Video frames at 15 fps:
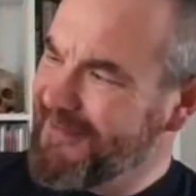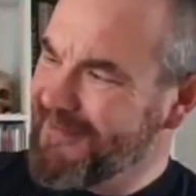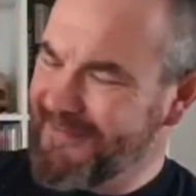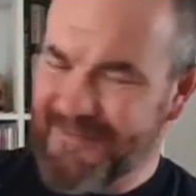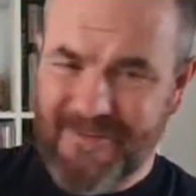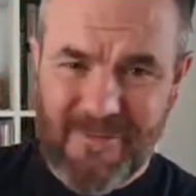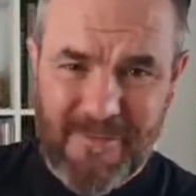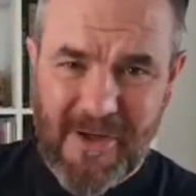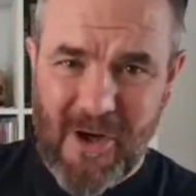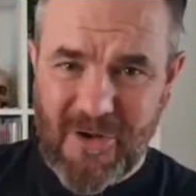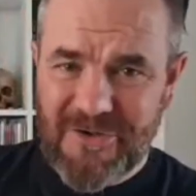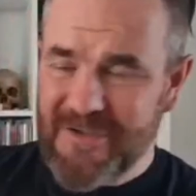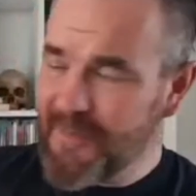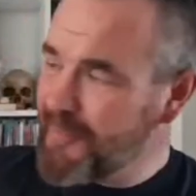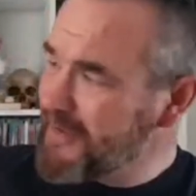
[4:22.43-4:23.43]
they're going to be
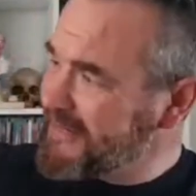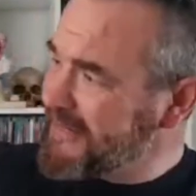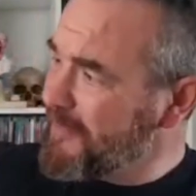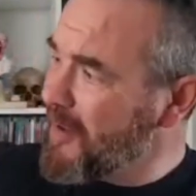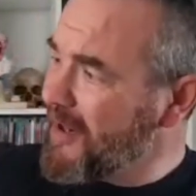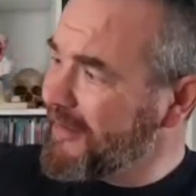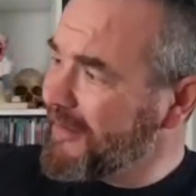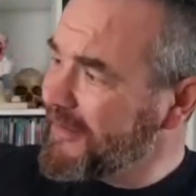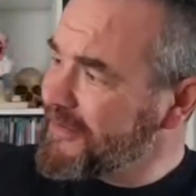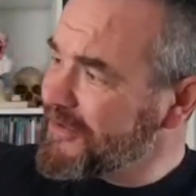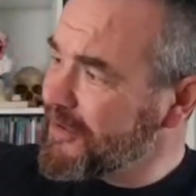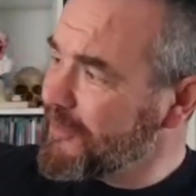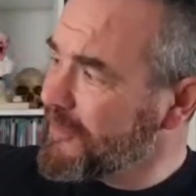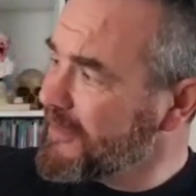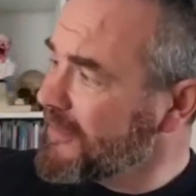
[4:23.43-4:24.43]
costing a pretty penny, like,
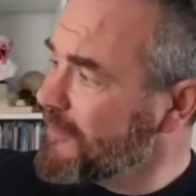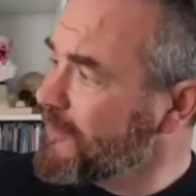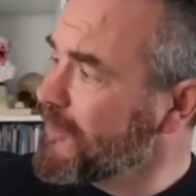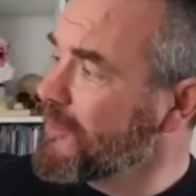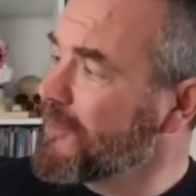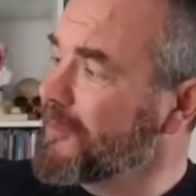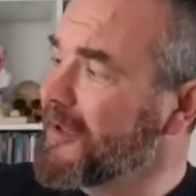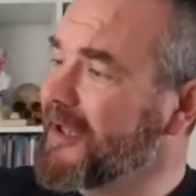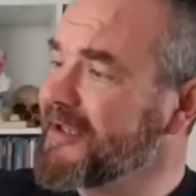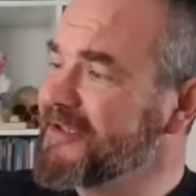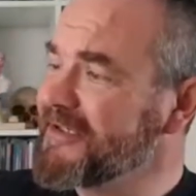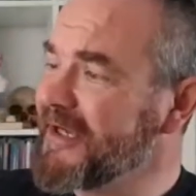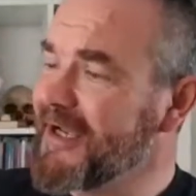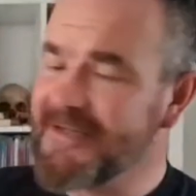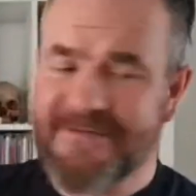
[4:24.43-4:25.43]
so I think we're going to be getting
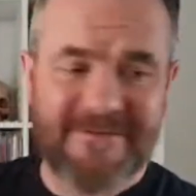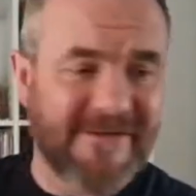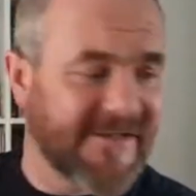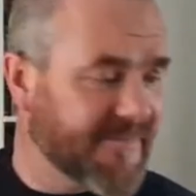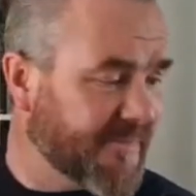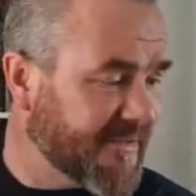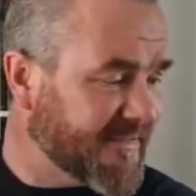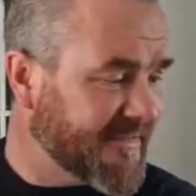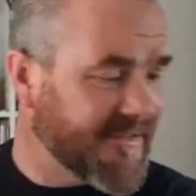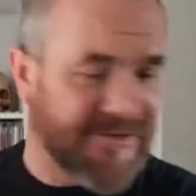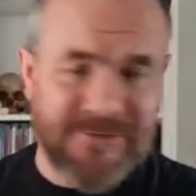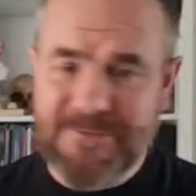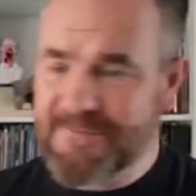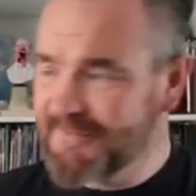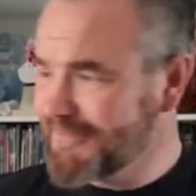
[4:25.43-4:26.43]
charged for these pretty
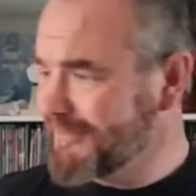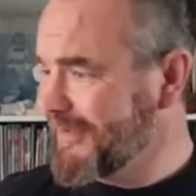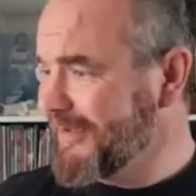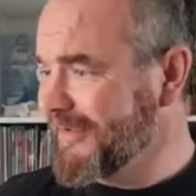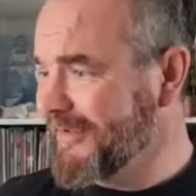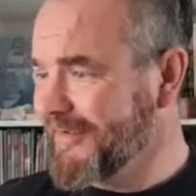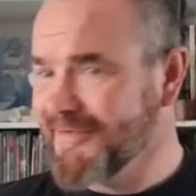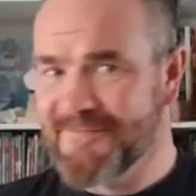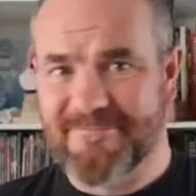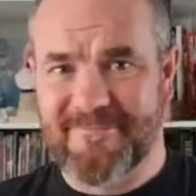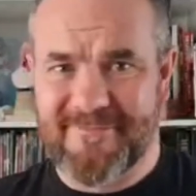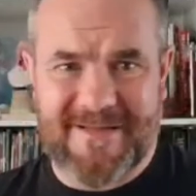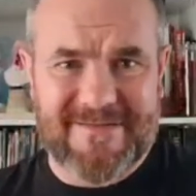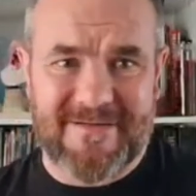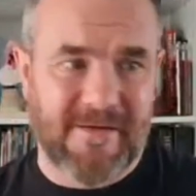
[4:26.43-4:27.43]
soon, like in,
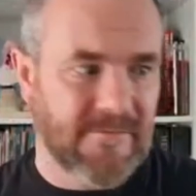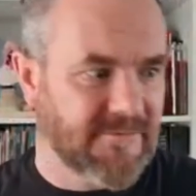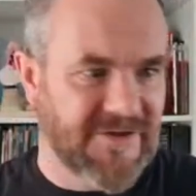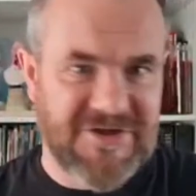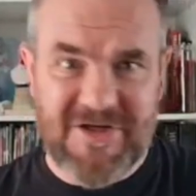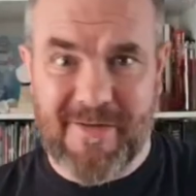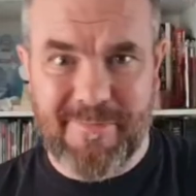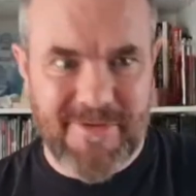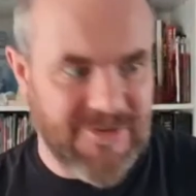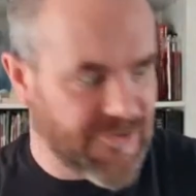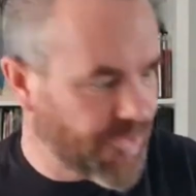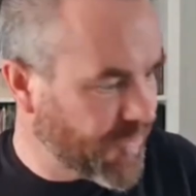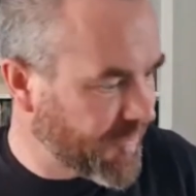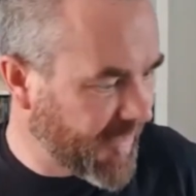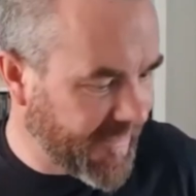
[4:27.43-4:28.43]
I don't know, the shipping or
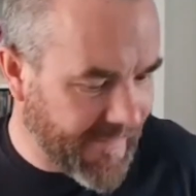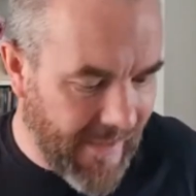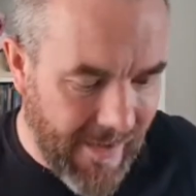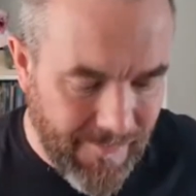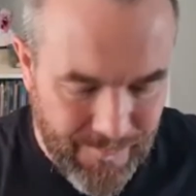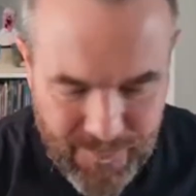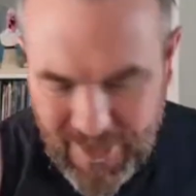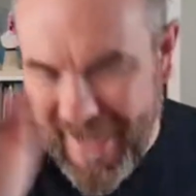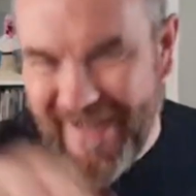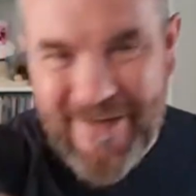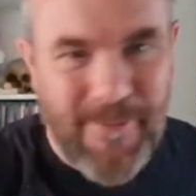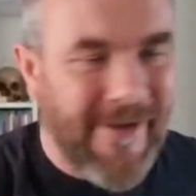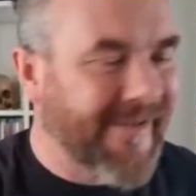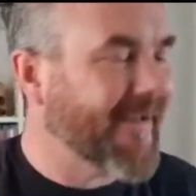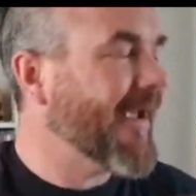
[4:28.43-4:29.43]
something like that. But anyway,